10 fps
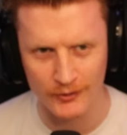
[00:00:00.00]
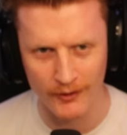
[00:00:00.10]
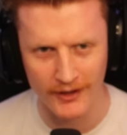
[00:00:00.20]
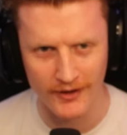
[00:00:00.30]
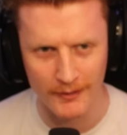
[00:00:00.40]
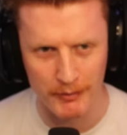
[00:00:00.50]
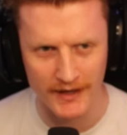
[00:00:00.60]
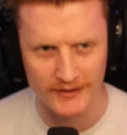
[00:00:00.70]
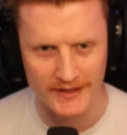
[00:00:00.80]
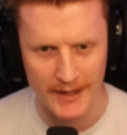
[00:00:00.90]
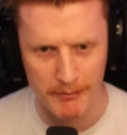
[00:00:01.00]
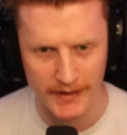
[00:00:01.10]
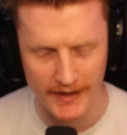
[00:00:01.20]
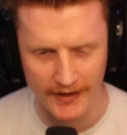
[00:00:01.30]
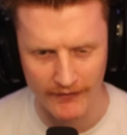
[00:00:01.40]
you really gotta pronounce that
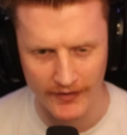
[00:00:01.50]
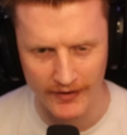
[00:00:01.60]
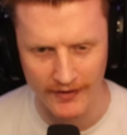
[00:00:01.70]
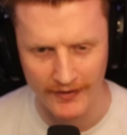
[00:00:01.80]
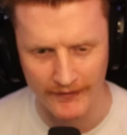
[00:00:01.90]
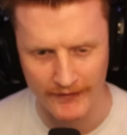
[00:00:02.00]
P. All right.